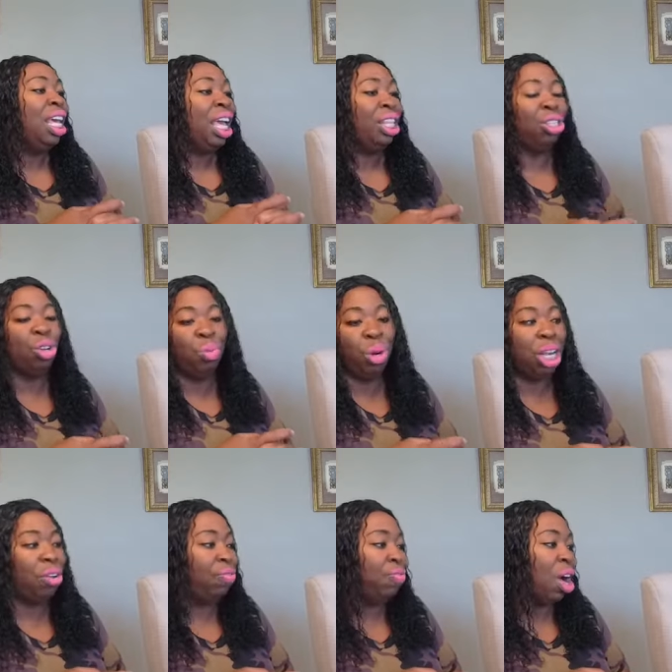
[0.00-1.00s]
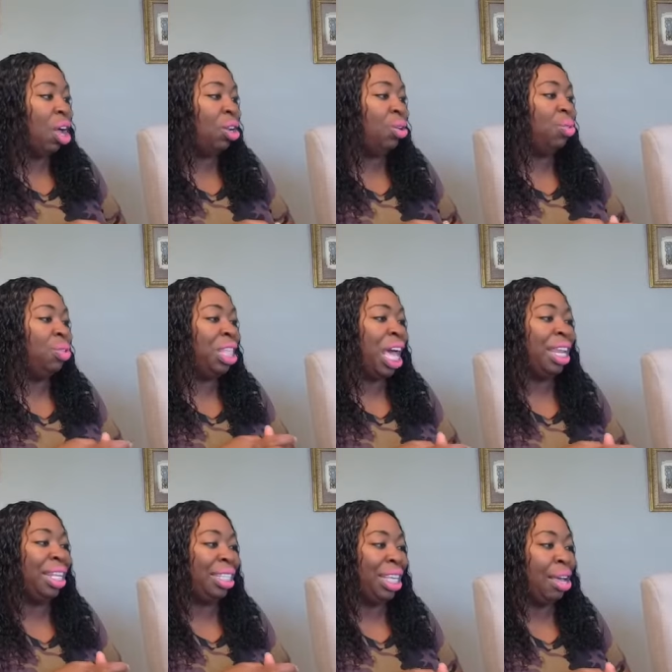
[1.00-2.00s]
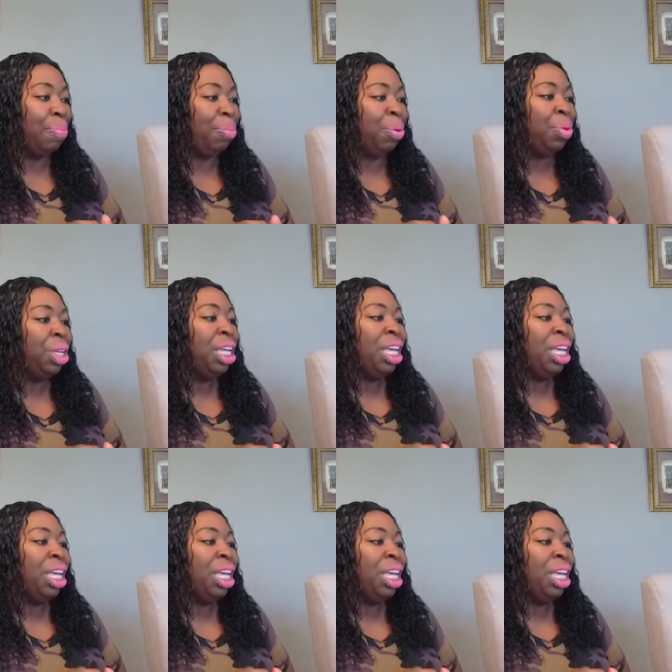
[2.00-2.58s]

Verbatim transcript: And so we're going to follow that example.